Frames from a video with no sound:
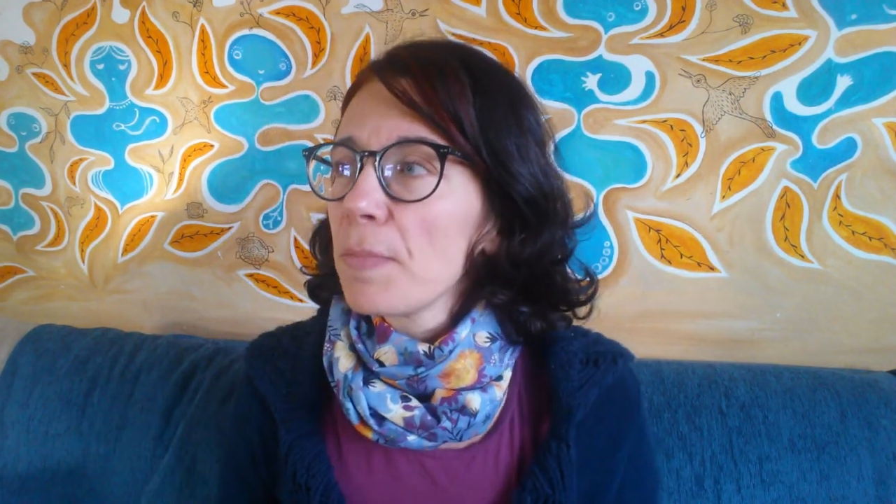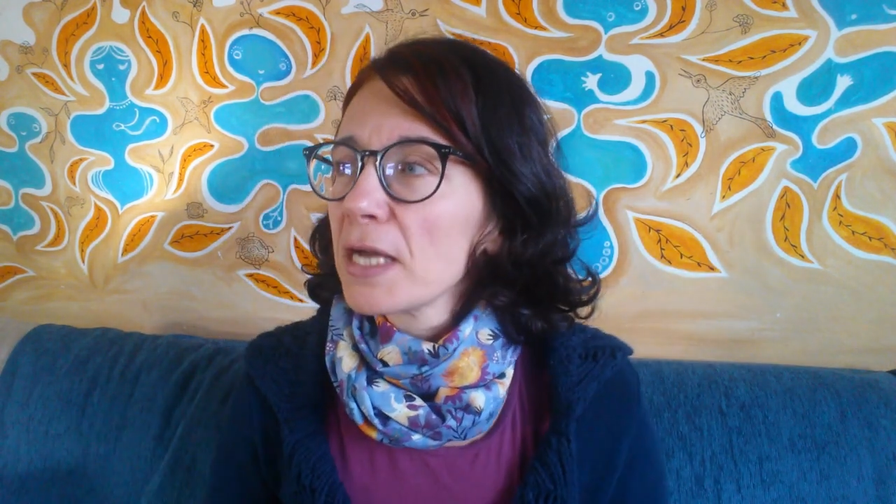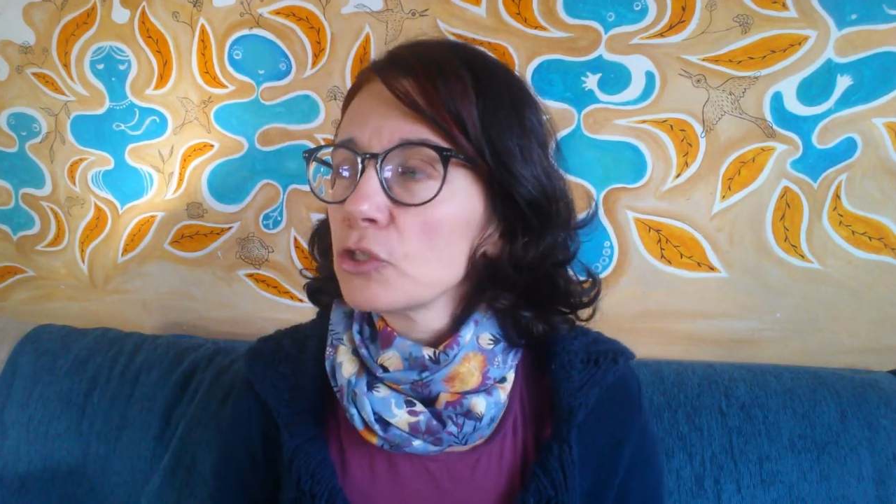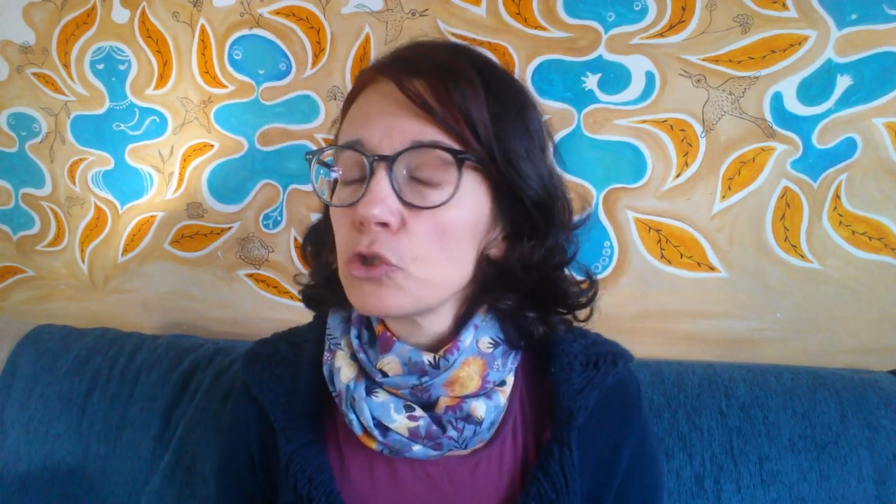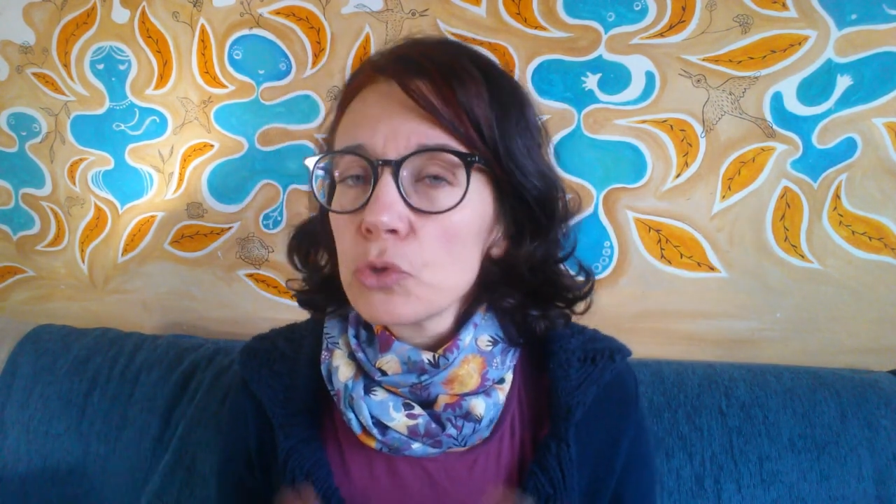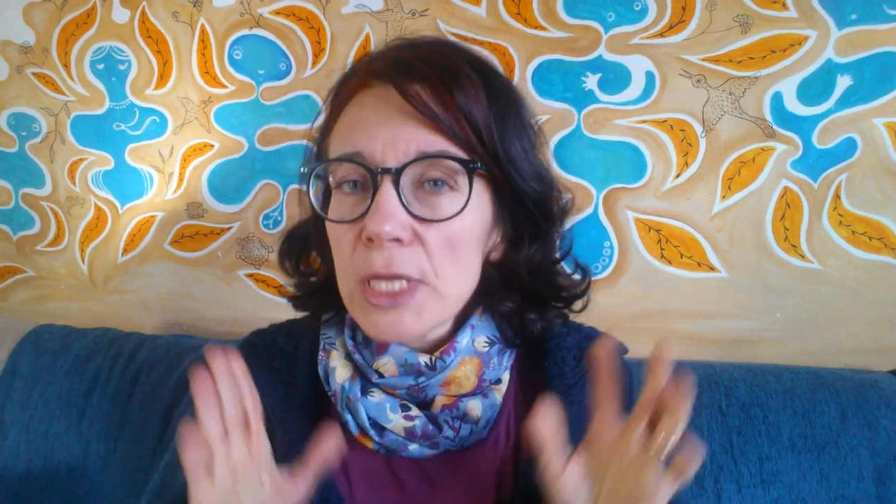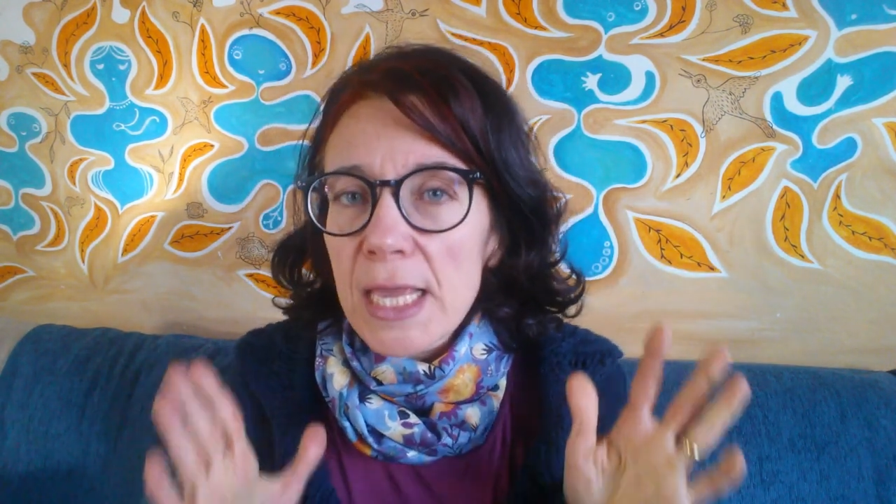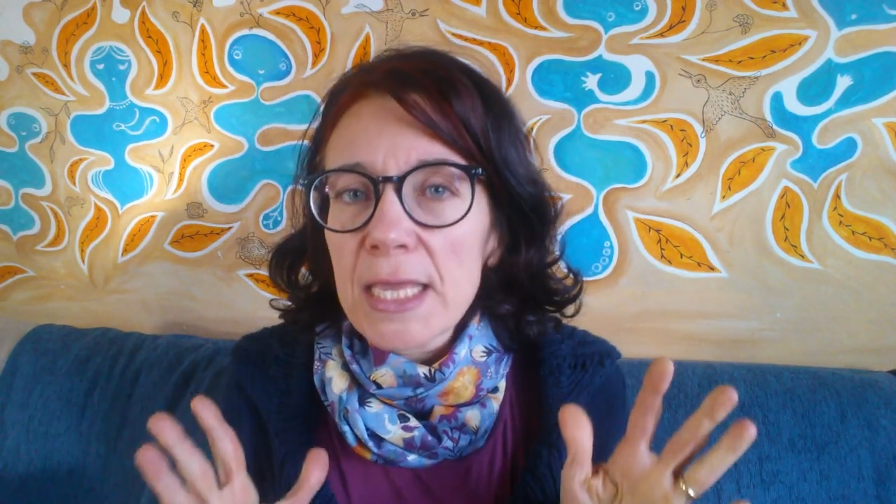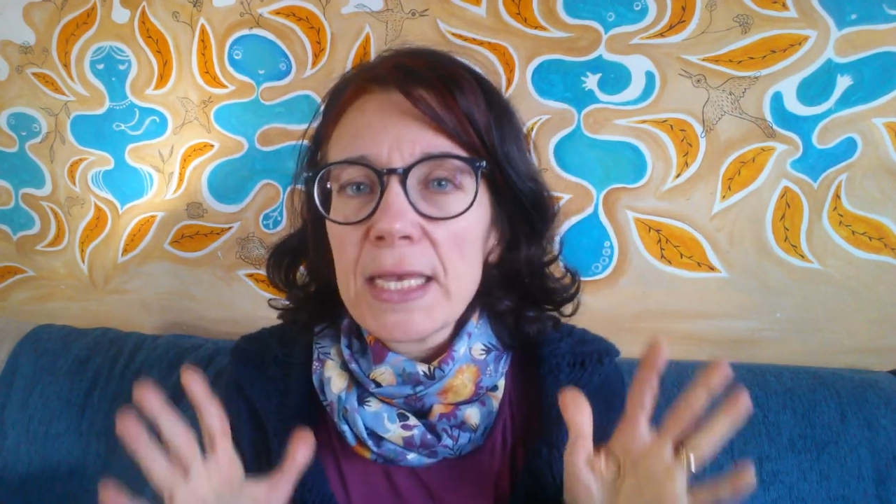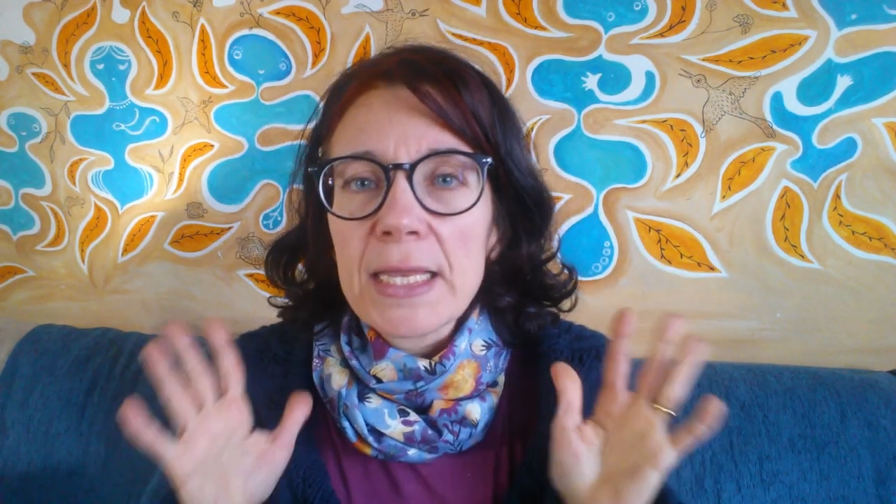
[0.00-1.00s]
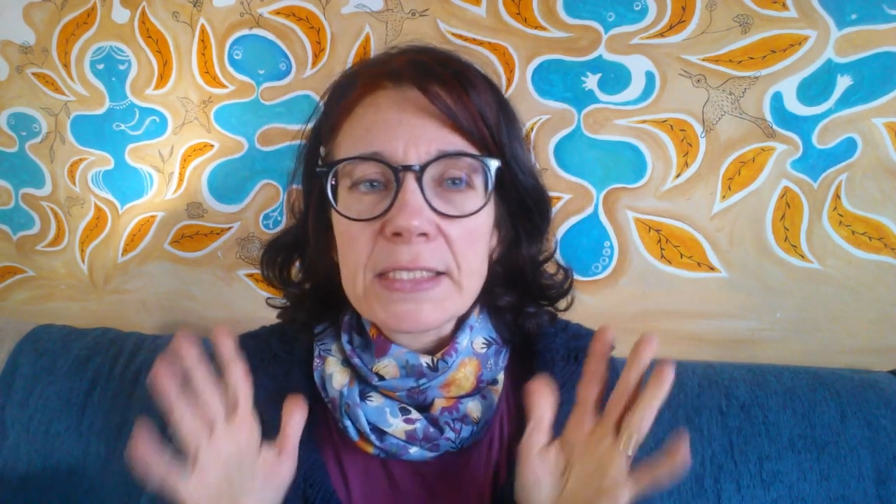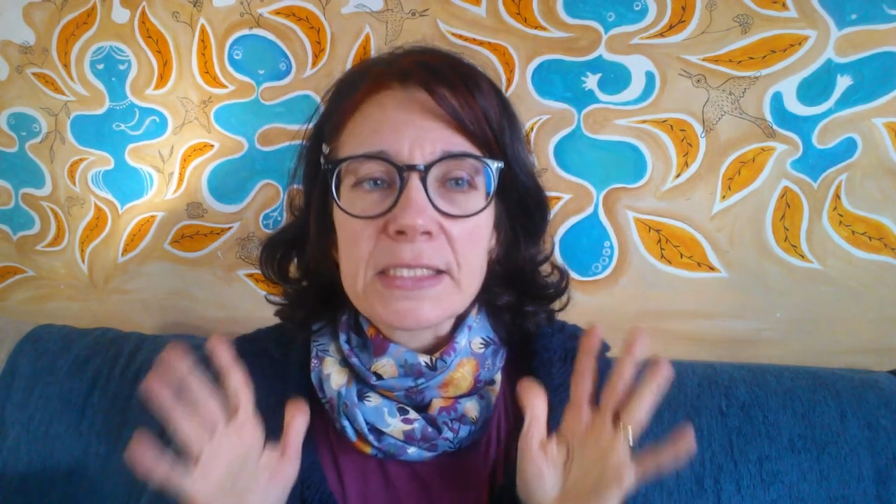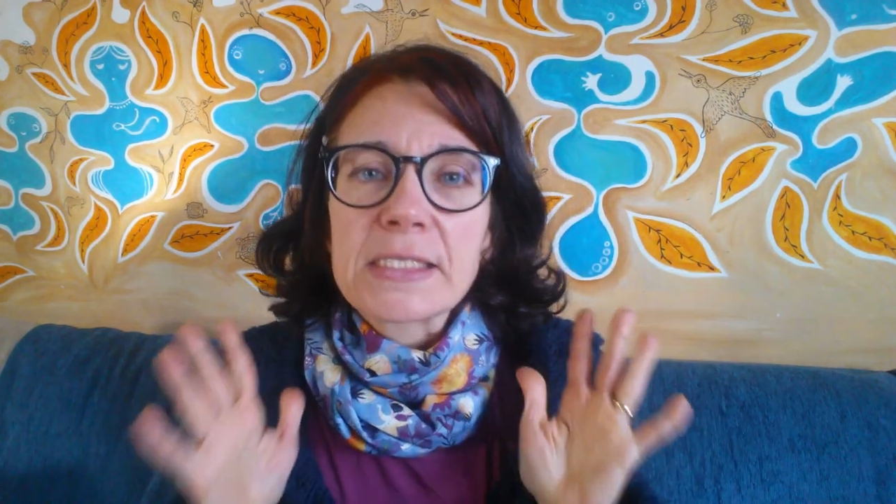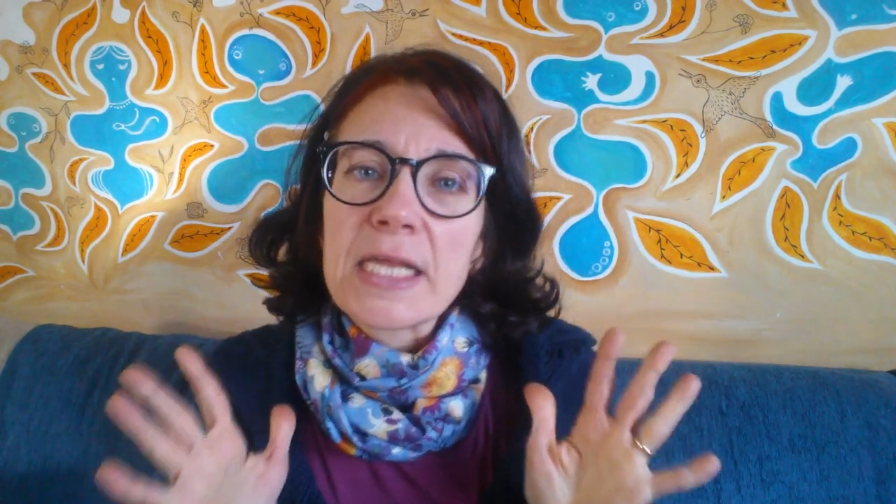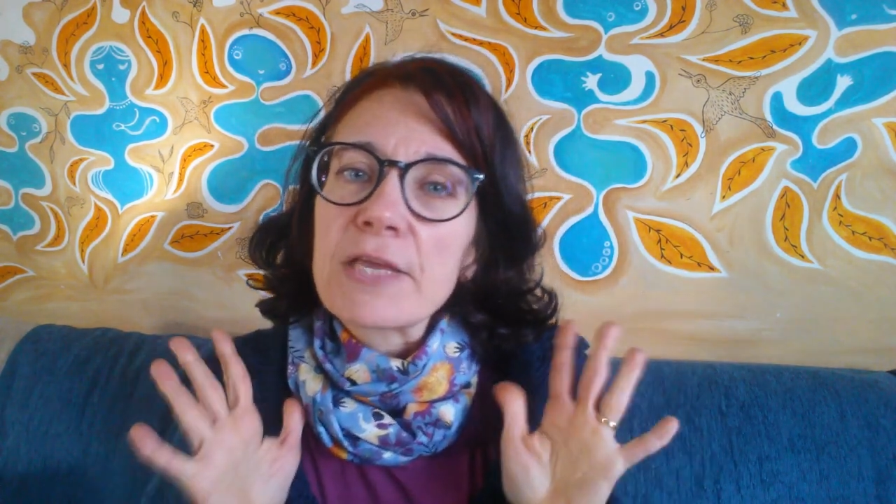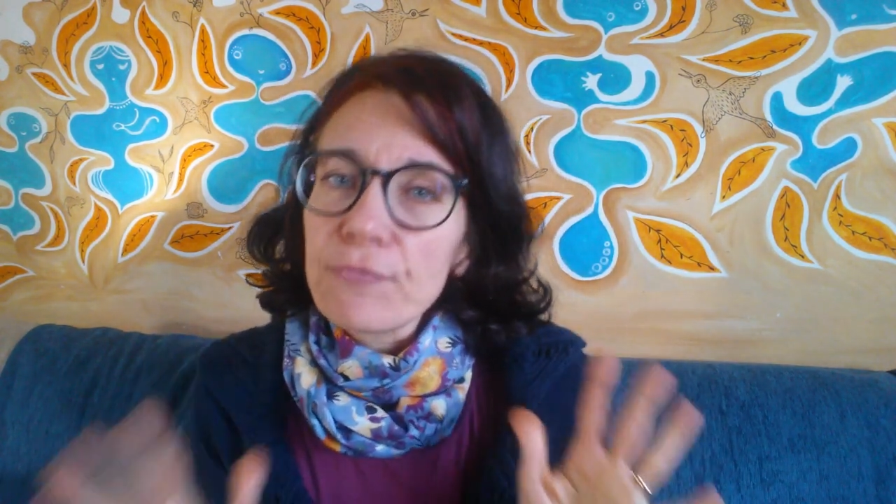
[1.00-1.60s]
but today let's stay